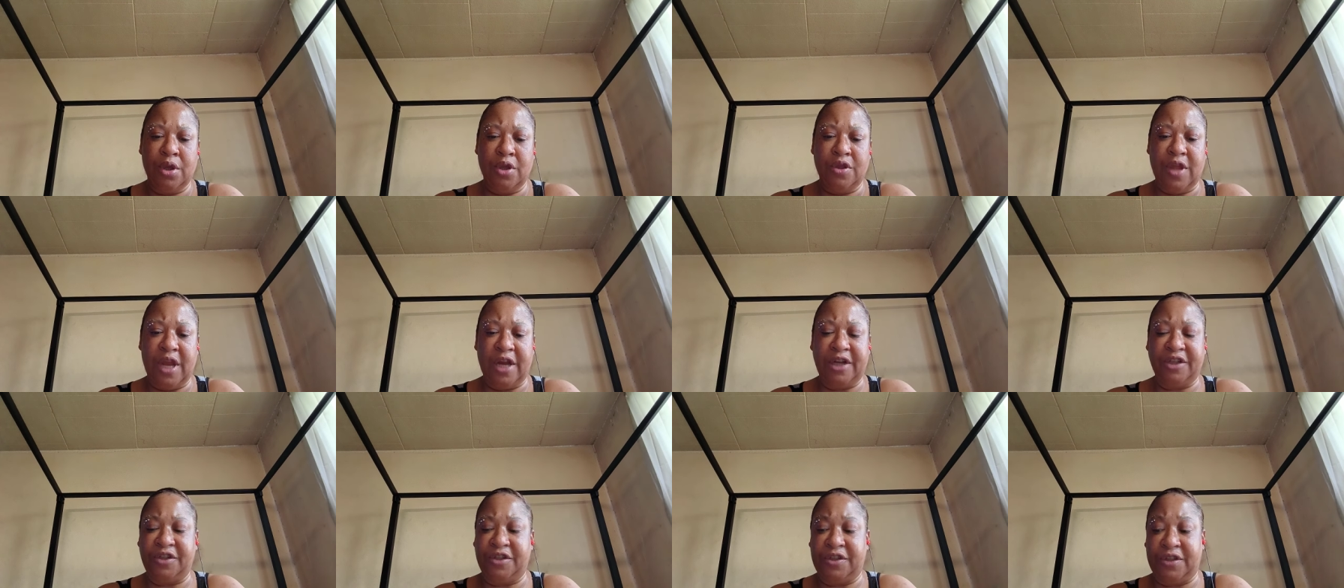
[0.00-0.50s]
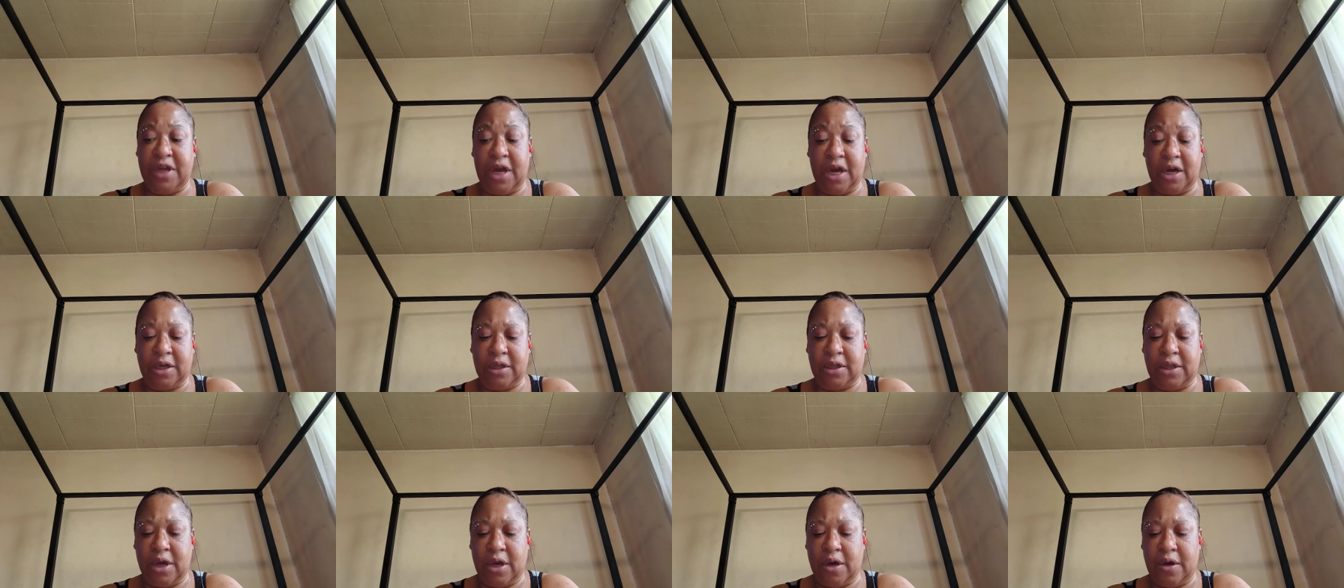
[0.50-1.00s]
They're
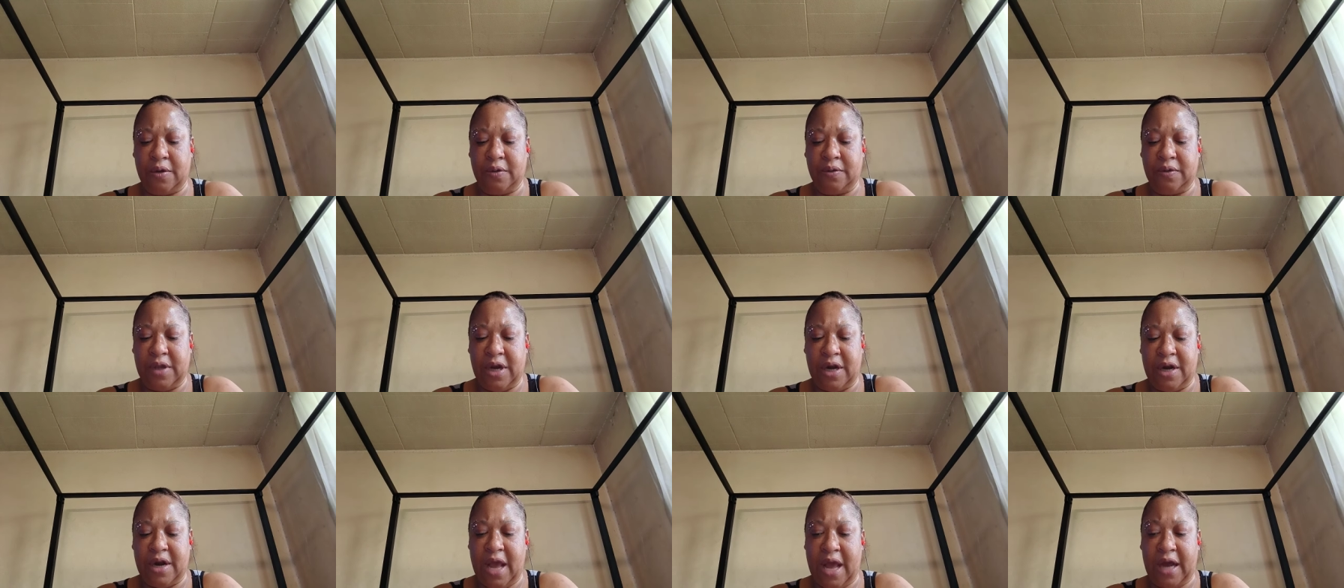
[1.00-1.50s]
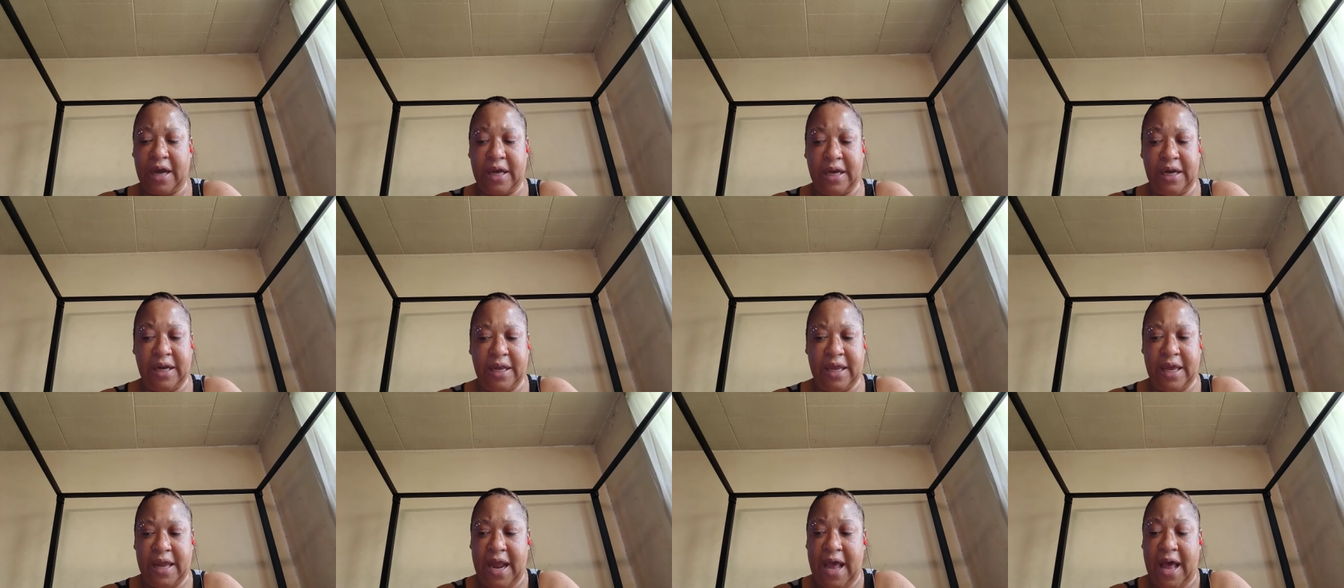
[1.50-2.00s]
stuck, though. They're not going
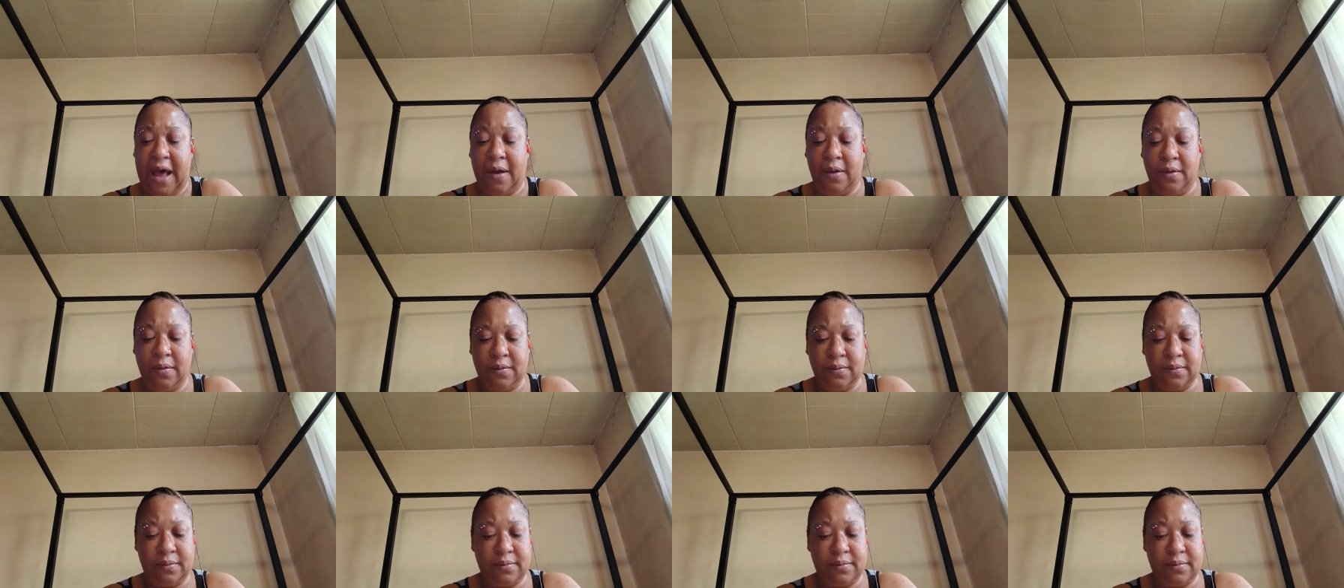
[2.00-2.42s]
to get out.